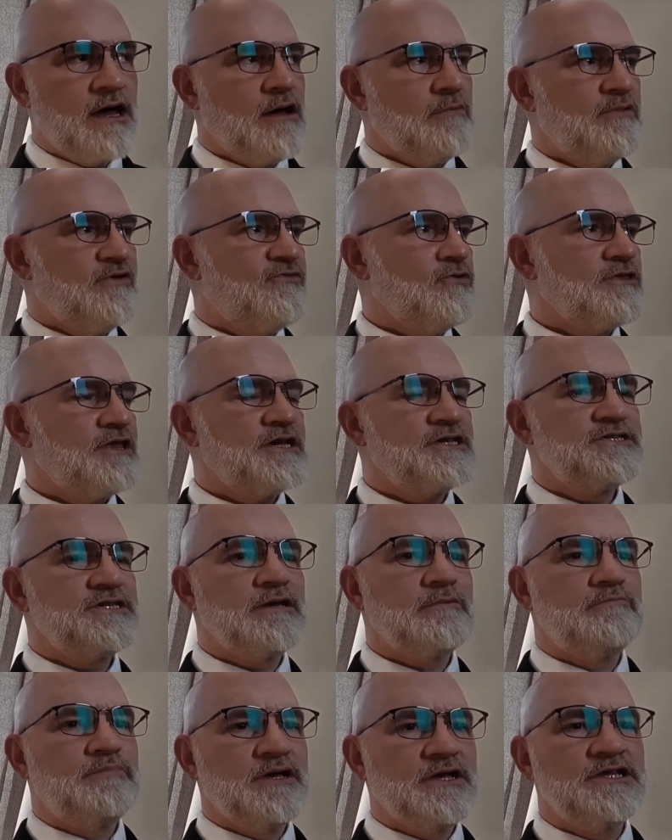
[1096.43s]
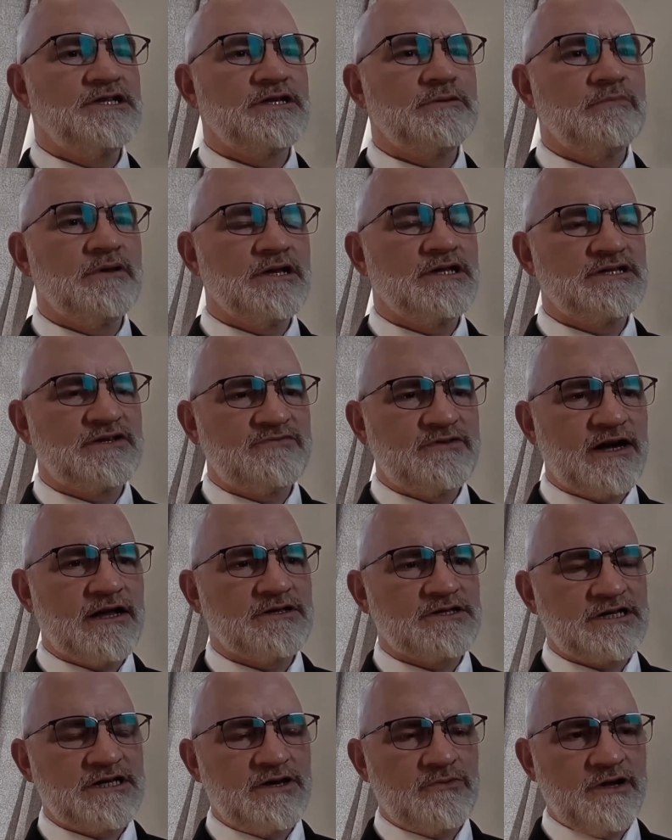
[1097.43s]
before they sink billions and billions of
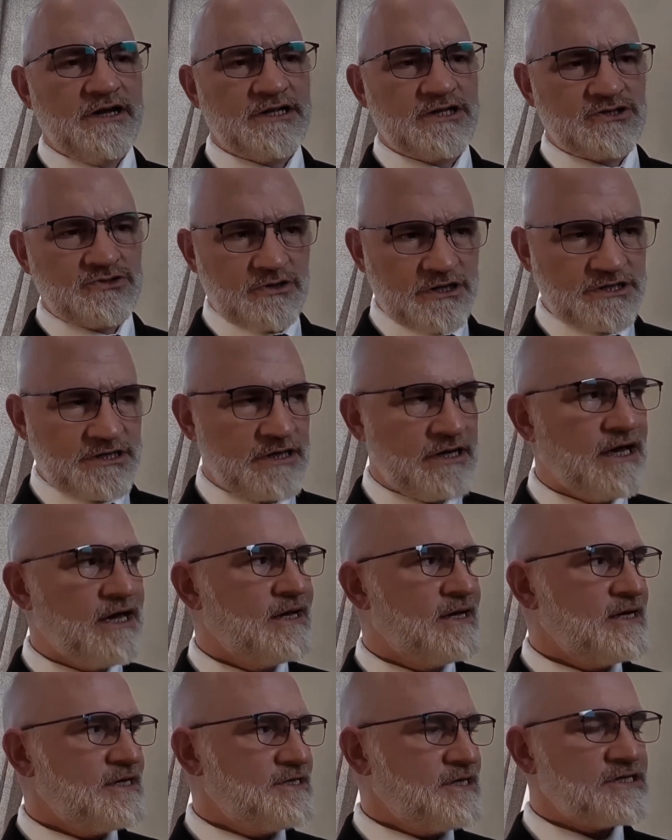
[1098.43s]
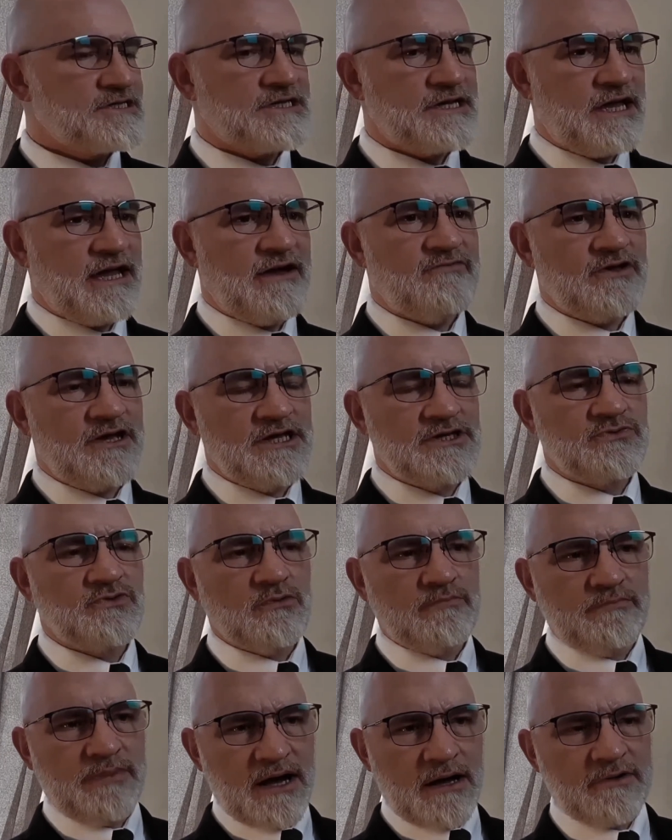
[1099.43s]
dollars into reconstruction just to have
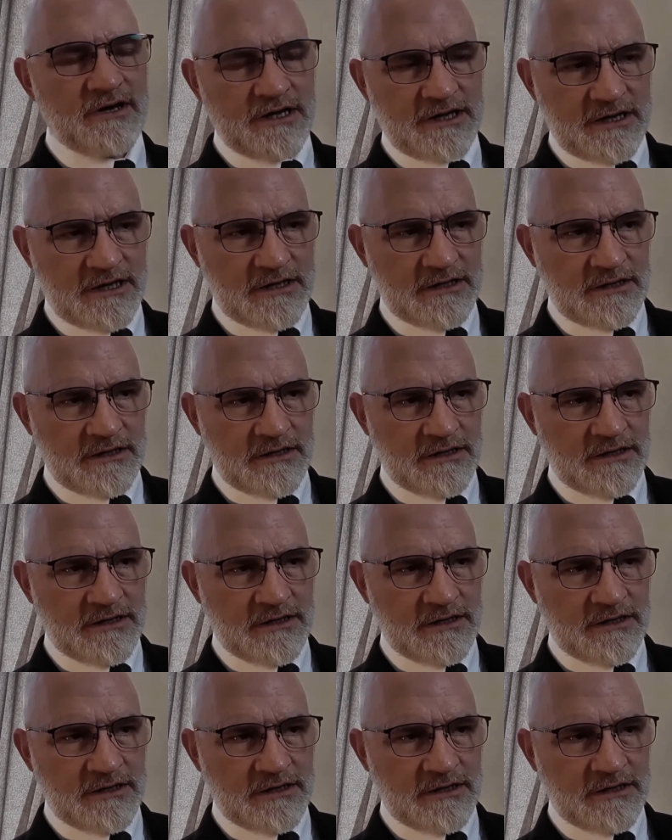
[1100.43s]
Israel bomb it again.